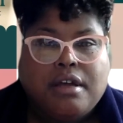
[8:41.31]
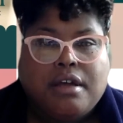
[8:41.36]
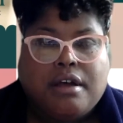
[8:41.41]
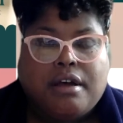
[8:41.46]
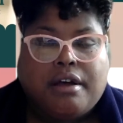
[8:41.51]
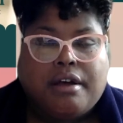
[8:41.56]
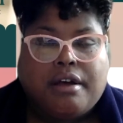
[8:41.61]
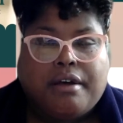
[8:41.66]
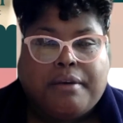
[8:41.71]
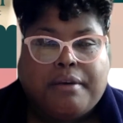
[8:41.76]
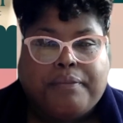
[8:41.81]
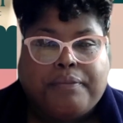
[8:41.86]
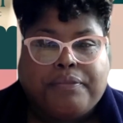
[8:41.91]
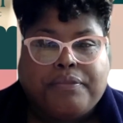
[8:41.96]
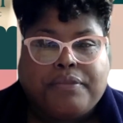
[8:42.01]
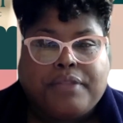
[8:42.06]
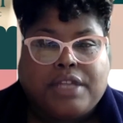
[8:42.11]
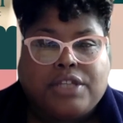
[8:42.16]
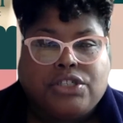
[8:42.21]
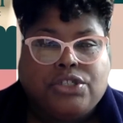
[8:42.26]

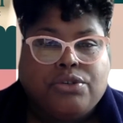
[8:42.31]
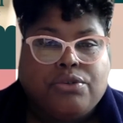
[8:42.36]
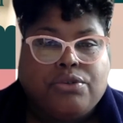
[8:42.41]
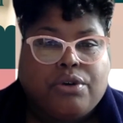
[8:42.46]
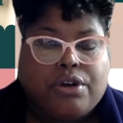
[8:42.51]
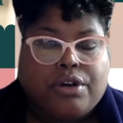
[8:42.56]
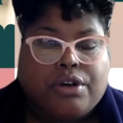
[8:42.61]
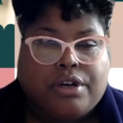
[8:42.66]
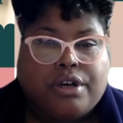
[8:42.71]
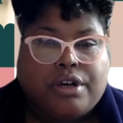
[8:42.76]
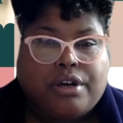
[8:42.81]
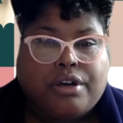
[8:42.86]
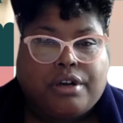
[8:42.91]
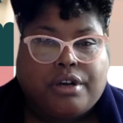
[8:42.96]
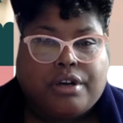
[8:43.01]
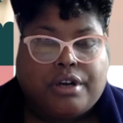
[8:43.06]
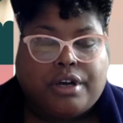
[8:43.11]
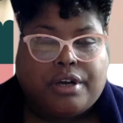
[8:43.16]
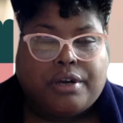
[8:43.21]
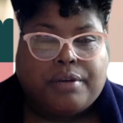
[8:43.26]
that you are
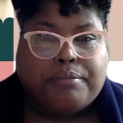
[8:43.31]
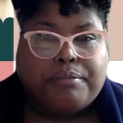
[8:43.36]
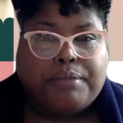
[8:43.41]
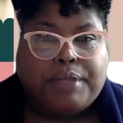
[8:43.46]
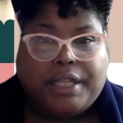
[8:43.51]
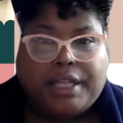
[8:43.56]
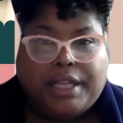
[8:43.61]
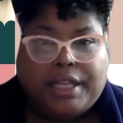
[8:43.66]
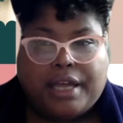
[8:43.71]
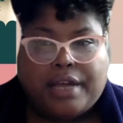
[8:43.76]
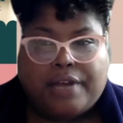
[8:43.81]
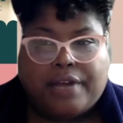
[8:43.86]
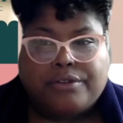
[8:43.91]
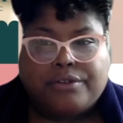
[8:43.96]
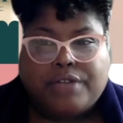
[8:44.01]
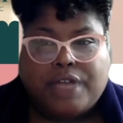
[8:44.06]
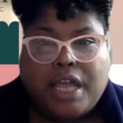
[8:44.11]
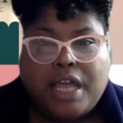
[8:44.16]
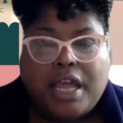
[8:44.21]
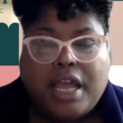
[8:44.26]
billing out,
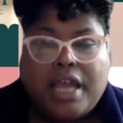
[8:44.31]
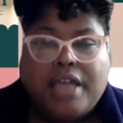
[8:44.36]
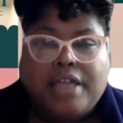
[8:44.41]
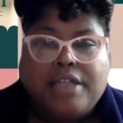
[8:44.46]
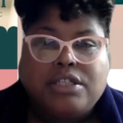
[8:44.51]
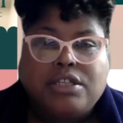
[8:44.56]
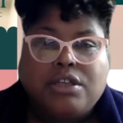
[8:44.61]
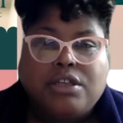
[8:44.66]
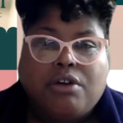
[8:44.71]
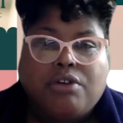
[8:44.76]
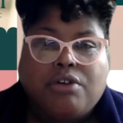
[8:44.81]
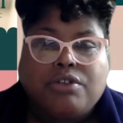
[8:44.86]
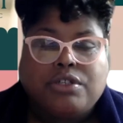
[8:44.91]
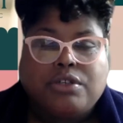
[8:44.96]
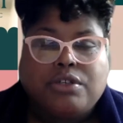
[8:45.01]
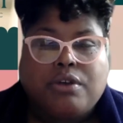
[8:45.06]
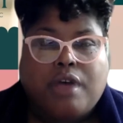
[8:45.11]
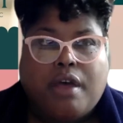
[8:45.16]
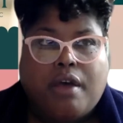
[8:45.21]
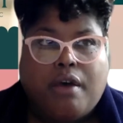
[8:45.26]
and to also
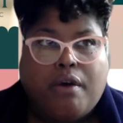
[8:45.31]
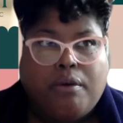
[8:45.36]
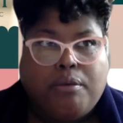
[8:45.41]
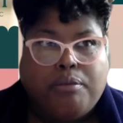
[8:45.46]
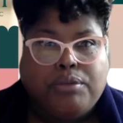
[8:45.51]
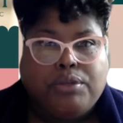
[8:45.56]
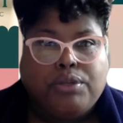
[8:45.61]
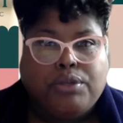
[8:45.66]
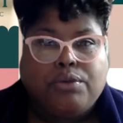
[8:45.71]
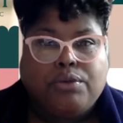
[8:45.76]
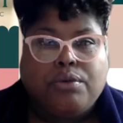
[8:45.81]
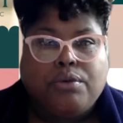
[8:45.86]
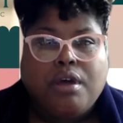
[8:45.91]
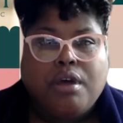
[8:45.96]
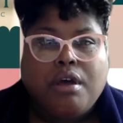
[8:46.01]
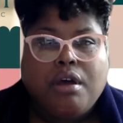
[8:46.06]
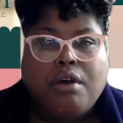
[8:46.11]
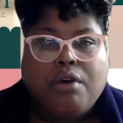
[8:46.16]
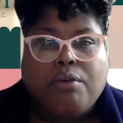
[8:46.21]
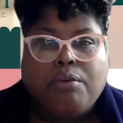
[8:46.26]
help you
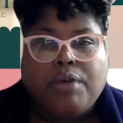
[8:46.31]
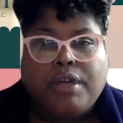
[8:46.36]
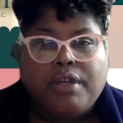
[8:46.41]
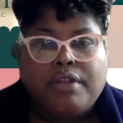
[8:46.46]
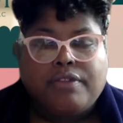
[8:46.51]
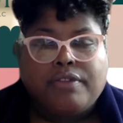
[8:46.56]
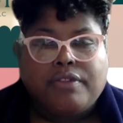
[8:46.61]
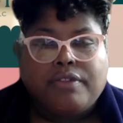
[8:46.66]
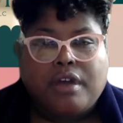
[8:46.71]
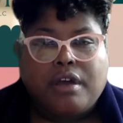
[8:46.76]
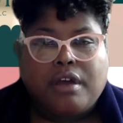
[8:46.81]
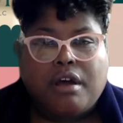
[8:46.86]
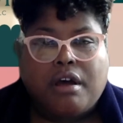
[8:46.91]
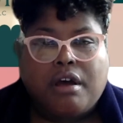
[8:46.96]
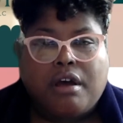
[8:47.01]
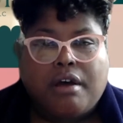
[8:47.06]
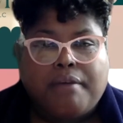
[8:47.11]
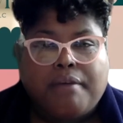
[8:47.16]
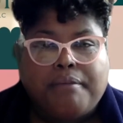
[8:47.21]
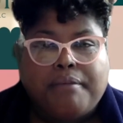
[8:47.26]
with
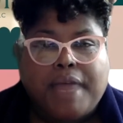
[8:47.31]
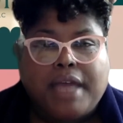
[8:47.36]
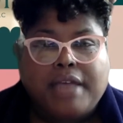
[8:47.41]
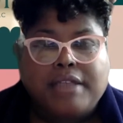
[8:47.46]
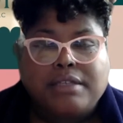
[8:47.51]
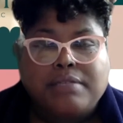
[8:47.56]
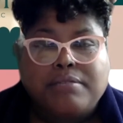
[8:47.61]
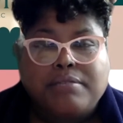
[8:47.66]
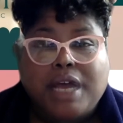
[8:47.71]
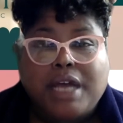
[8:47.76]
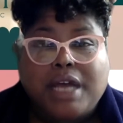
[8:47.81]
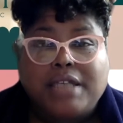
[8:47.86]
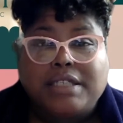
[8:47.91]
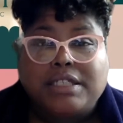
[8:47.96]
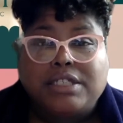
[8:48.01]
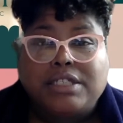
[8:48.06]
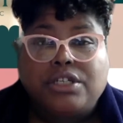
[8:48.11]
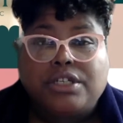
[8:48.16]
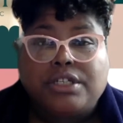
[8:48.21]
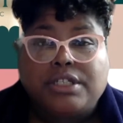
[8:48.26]

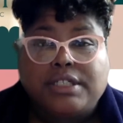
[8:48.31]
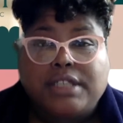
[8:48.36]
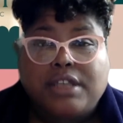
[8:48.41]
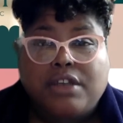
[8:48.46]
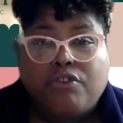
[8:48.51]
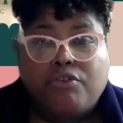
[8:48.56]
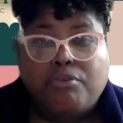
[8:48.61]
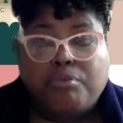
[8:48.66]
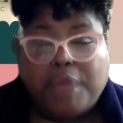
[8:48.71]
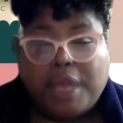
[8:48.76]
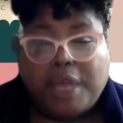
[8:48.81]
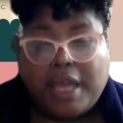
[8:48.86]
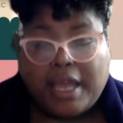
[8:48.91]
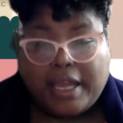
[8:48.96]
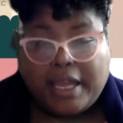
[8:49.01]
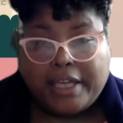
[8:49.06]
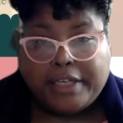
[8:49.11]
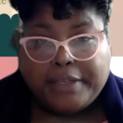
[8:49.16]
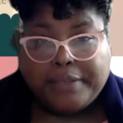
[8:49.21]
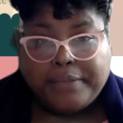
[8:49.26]
maximizing your self-pay